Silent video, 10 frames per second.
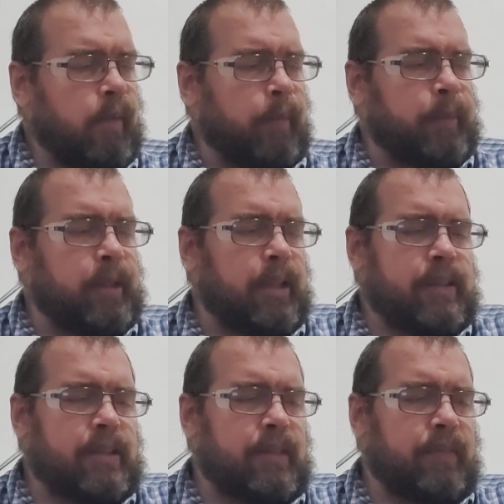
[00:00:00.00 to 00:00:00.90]
Remington
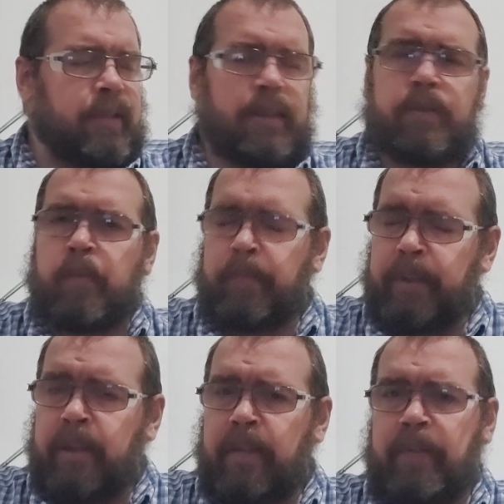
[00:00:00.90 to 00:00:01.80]
870s,
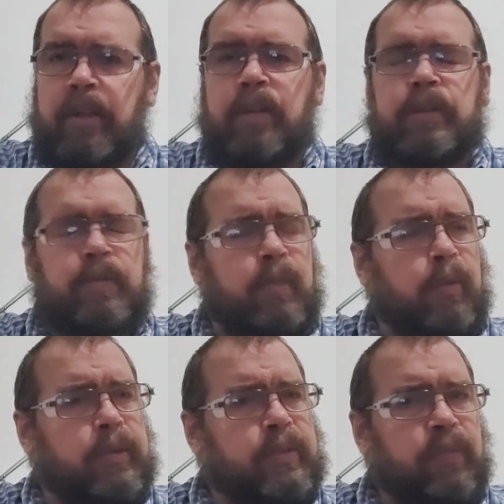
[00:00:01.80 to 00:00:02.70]
Remington 1100s have
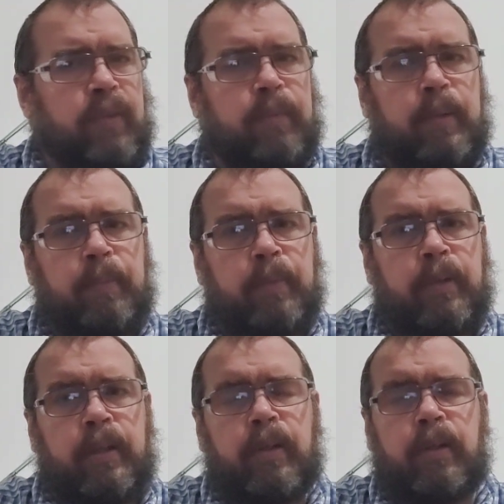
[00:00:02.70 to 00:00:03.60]
always fit me
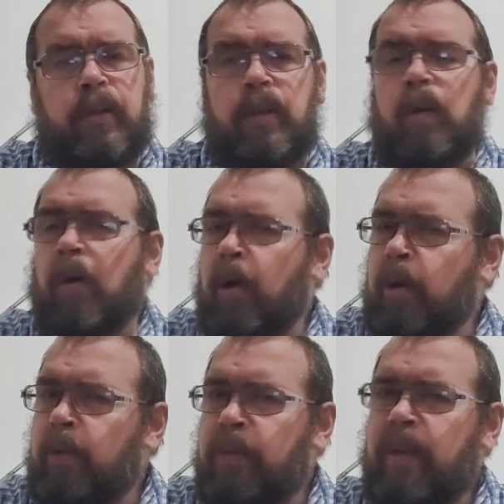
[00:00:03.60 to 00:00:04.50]
pretty good.
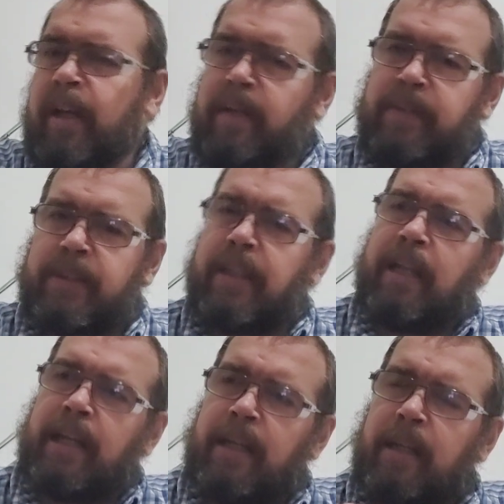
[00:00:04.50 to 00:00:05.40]
Auto 5s, it
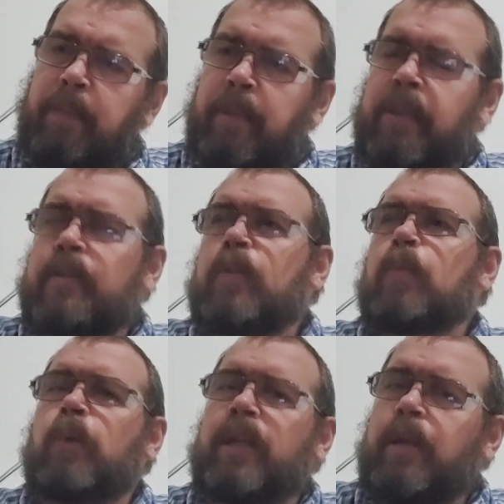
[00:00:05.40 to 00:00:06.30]
kind of depends
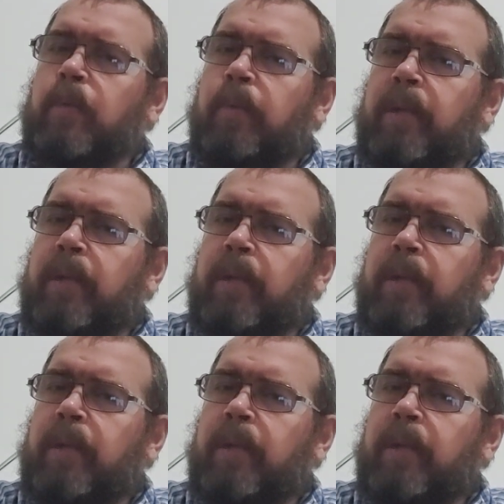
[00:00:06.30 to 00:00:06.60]
on when they were